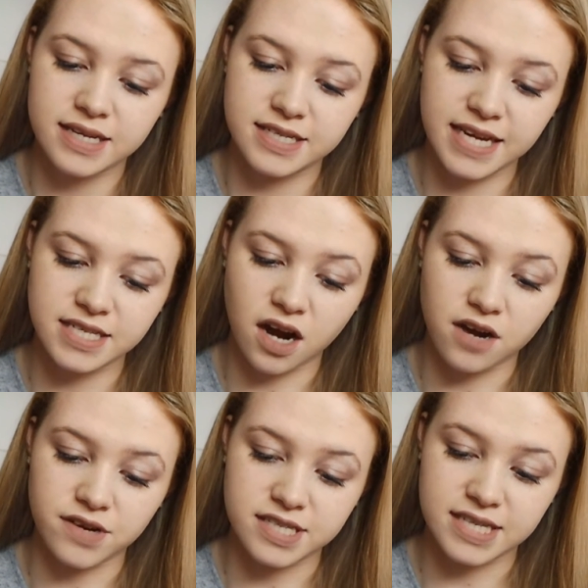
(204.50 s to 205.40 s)
Dear
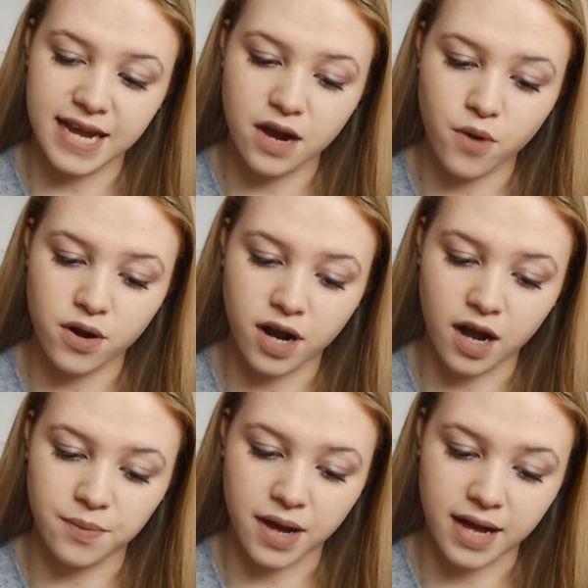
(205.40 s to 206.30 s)
Diary, today I woke
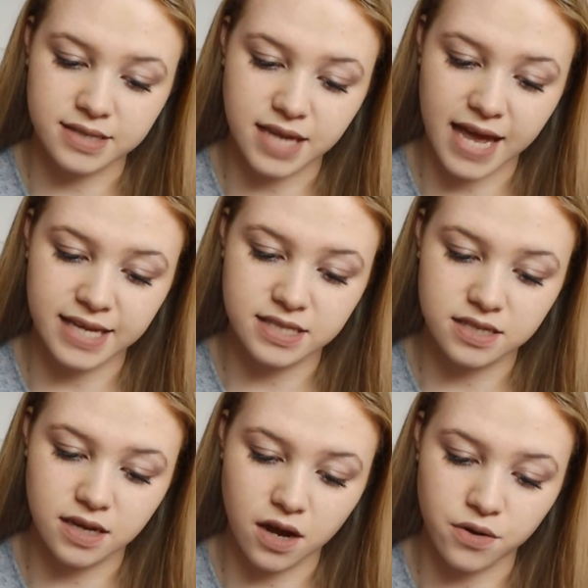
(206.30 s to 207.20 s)
up at
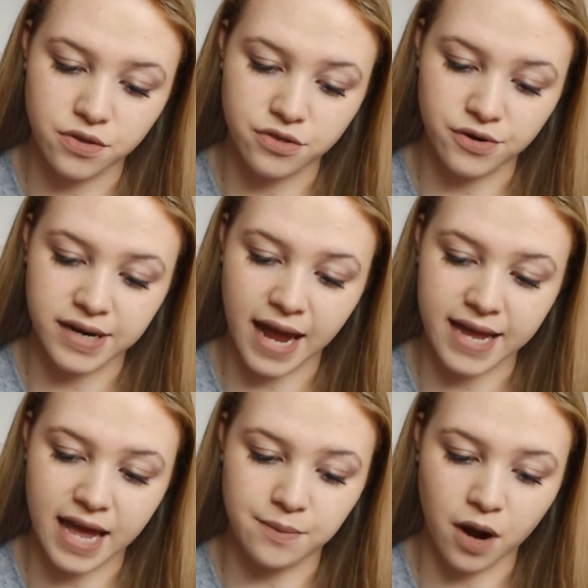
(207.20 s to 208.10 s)
8:03
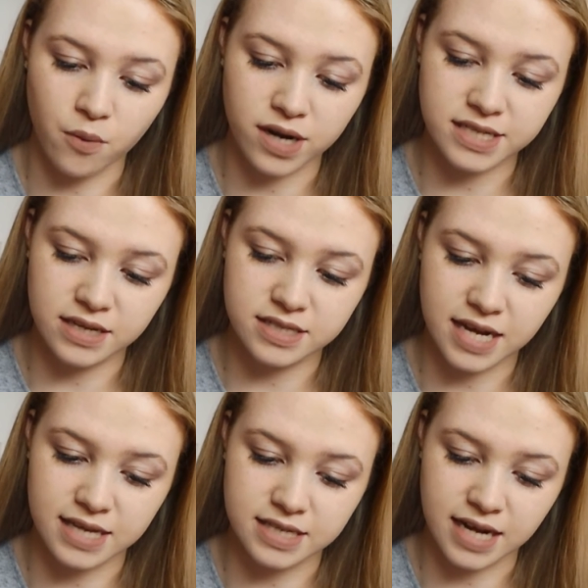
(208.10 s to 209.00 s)
AM. I went
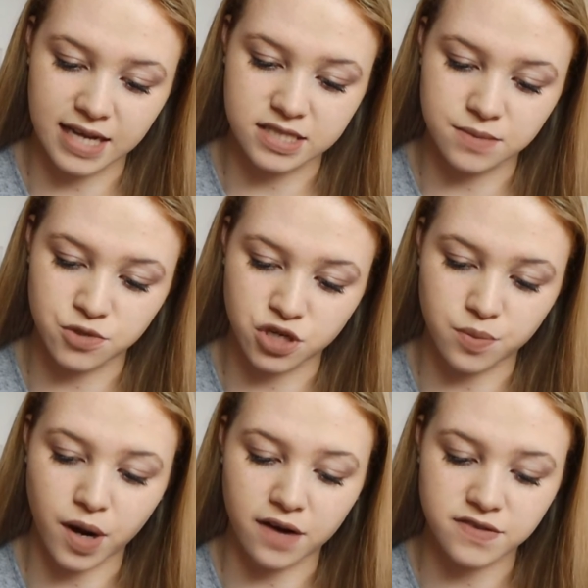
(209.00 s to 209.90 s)
downstairs and had some sugar
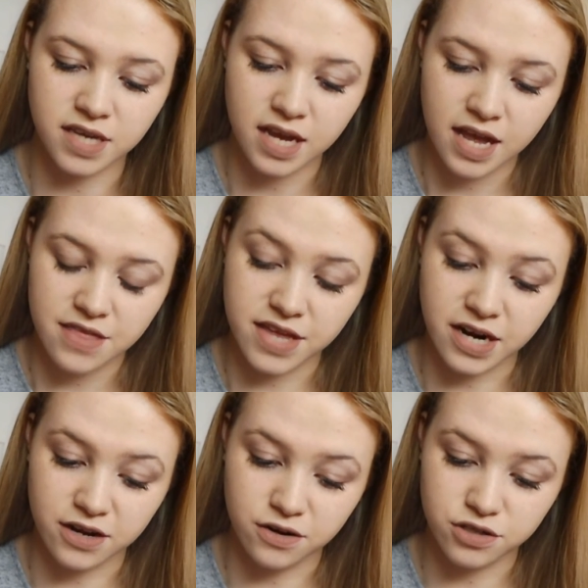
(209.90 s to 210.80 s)
puffs. Then
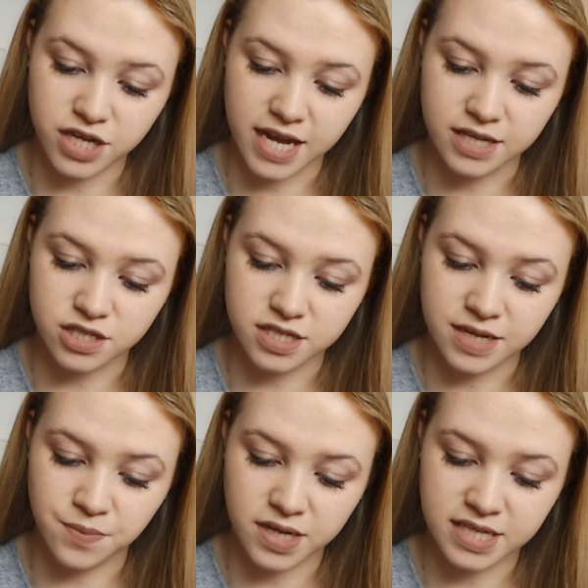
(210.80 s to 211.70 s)
I got changed,
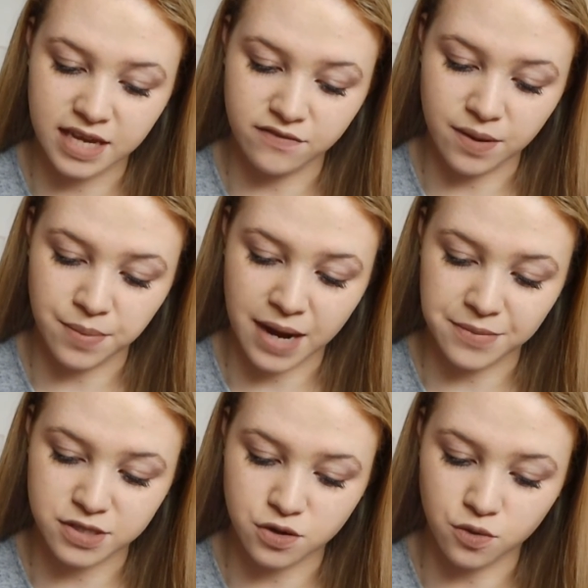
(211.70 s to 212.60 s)
did my teeth and packed
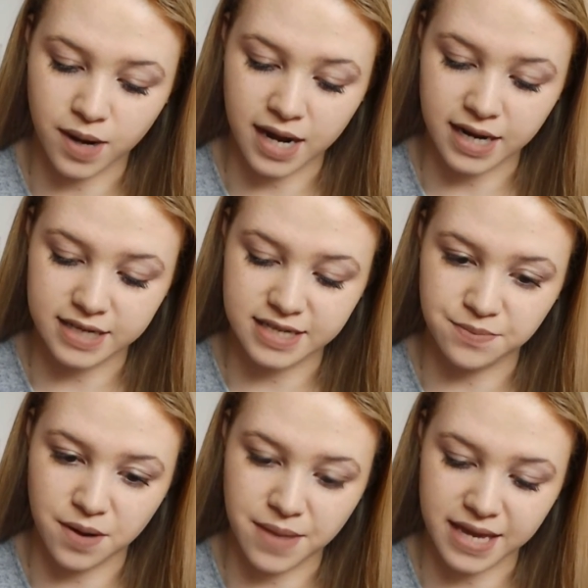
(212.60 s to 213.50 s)
my school bag and did
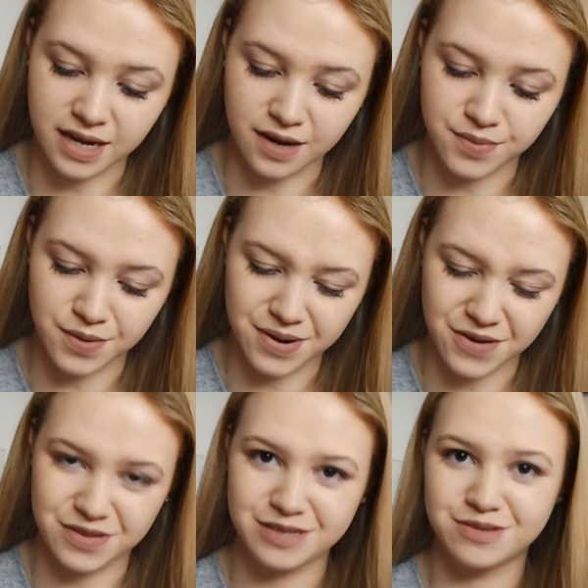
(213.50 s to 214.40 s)
my makeup. Oh my
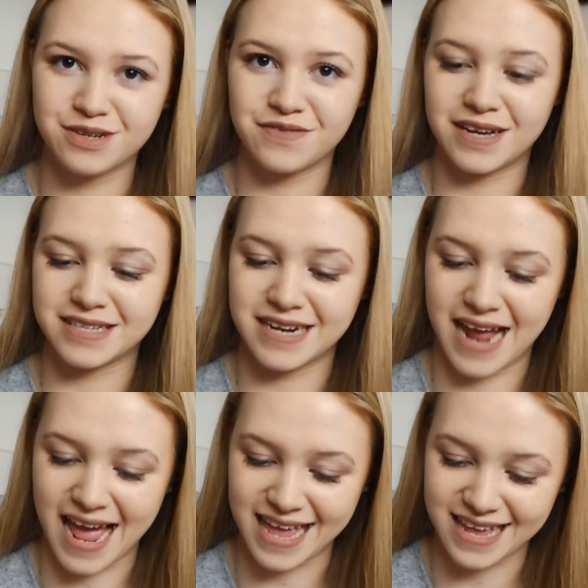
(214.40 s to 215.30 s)
god, this was
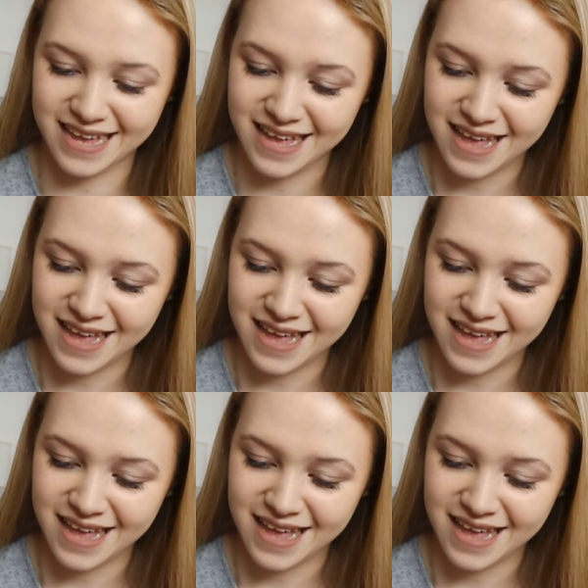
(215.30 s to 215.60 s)
2008.